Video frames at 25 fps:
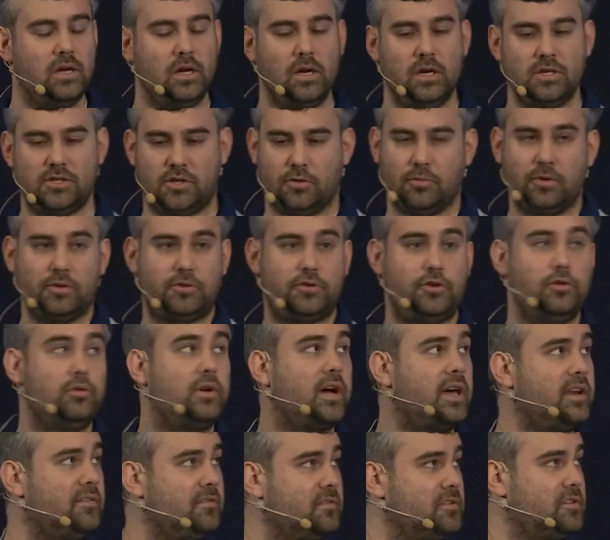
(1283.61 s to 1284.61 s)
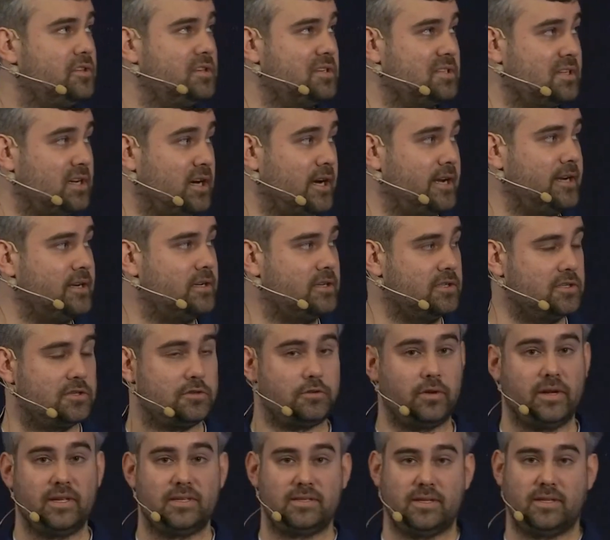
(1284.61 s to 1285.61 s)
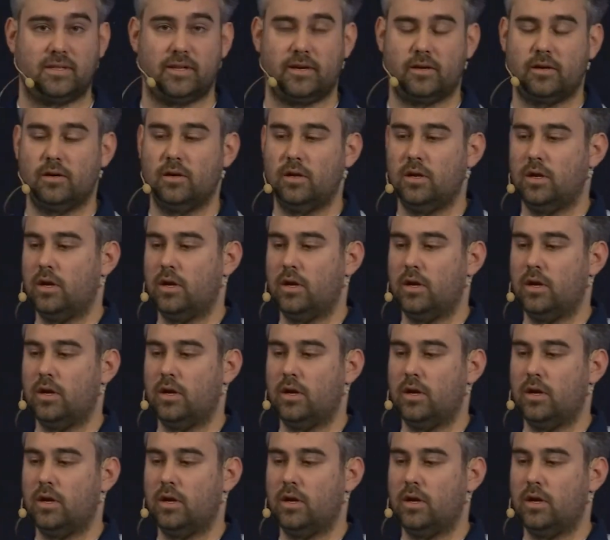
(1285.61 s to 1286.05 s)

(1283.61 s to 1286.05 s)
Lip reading: So there were two kind of design constraints in there.